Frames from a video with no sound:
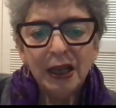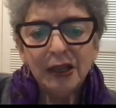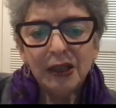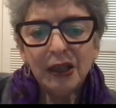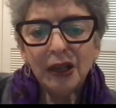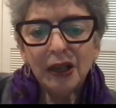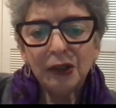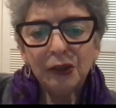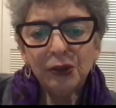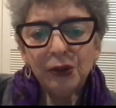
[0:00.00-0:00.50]

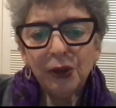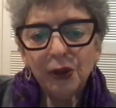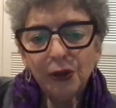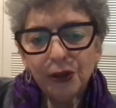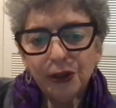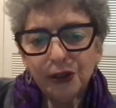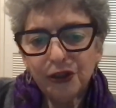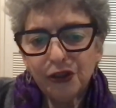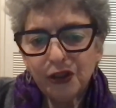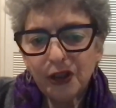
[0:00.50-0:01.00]
Dr.
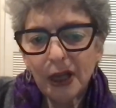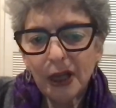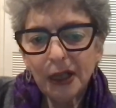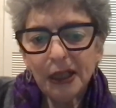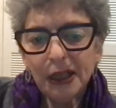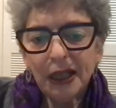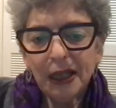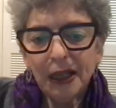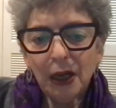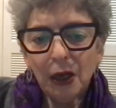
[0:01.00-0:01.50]

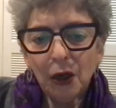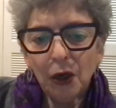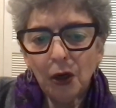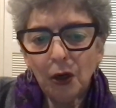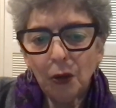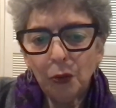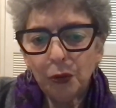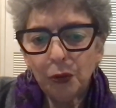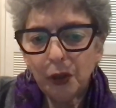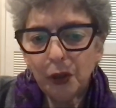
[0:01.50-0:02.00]
Orishade
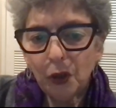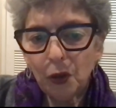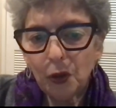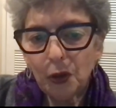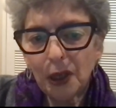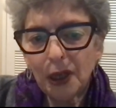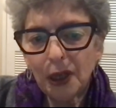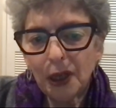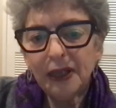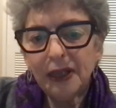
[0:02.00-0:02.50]

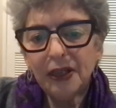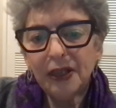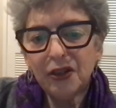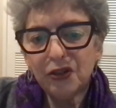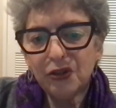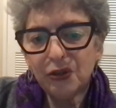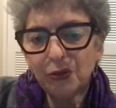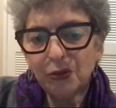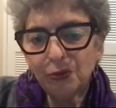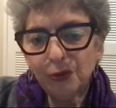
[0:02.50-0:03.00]
Awodola
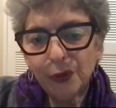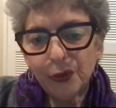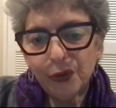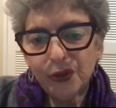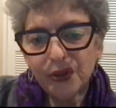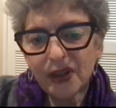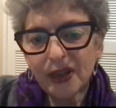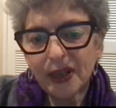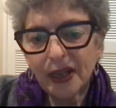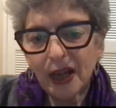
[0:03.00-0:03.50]
is a root
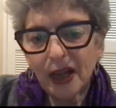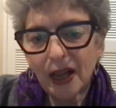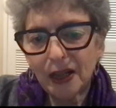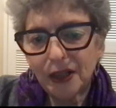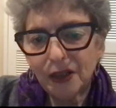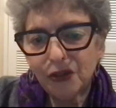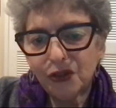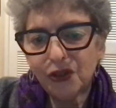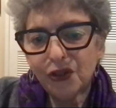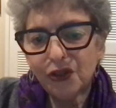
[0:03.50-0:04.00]

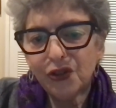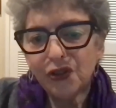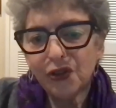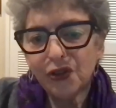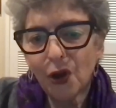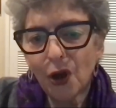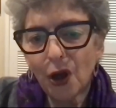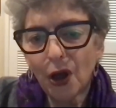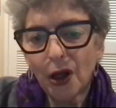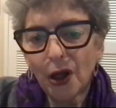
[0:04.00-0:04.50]
psychologist,
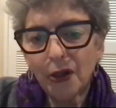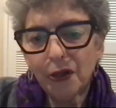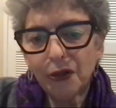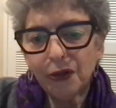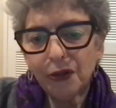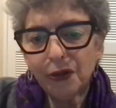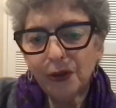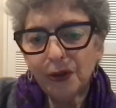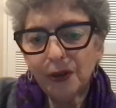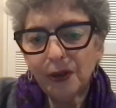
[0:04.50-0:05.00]

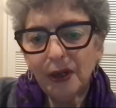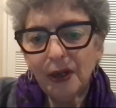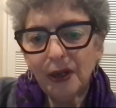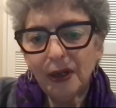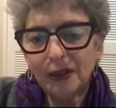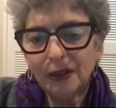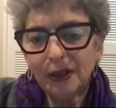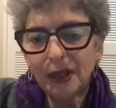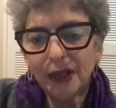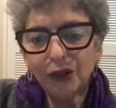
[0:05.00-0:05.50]
author,
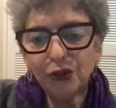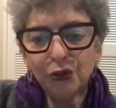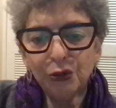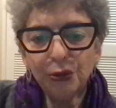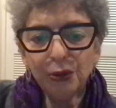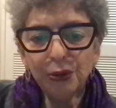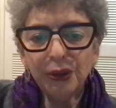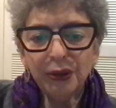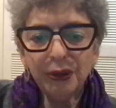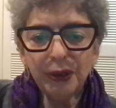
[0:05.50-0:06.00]

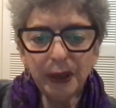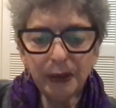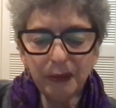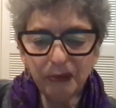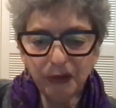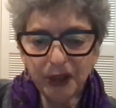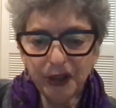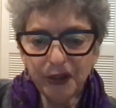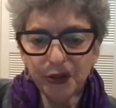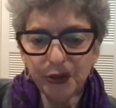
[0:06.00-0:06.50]
lecturer, and
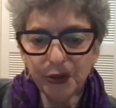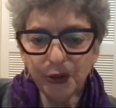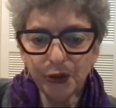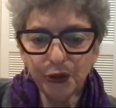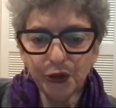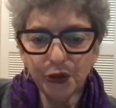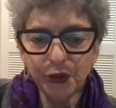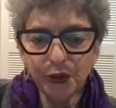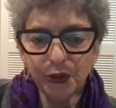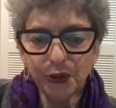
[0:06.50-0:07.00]

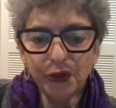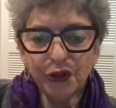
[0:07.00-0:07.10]
researcher.